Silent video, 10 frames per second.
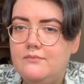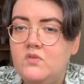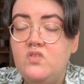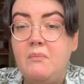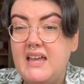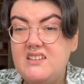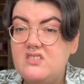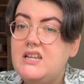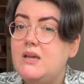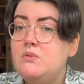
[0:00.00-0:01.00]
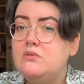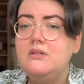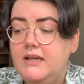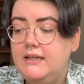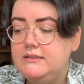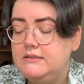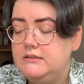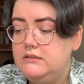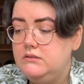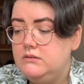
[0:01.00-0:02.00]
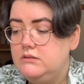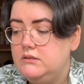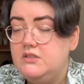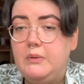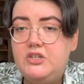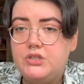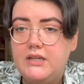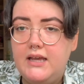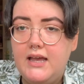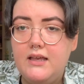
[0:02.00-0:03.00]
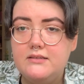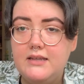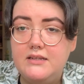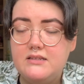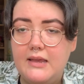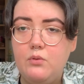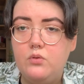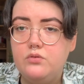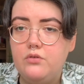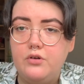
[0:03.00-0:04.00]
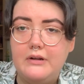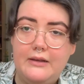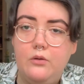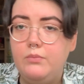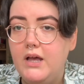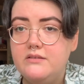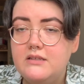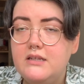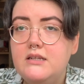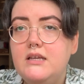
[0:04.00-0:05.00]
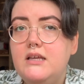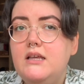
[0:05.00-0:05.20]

to manage the table, and especially as a disabled chronically ill person,